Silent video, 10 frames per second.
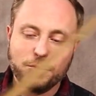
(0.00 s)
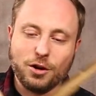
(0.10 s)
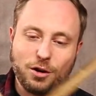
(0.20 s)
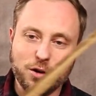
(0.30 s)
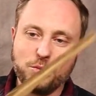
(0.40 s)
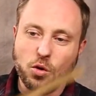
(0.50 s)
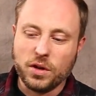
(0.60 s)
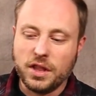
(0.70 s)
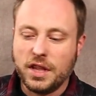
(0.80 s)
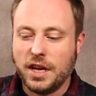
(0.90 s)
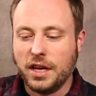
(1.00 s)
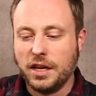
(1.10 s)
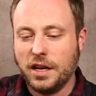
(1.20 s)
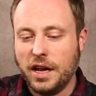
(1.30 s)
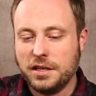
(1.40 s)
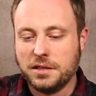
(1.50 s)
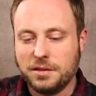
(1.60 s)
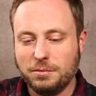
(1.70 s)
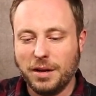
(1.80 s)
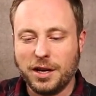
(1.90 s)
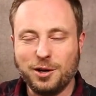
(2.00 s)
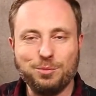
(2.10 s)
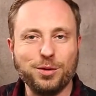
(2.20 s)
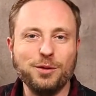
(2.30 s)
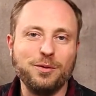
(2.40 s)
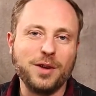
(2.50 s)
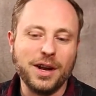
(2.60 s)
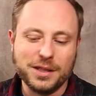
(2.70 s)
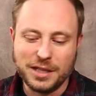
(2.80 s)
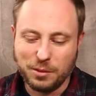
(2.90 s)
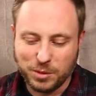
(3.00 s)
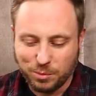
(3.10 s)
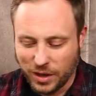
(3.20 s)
cardboard thing as like a proof of concept,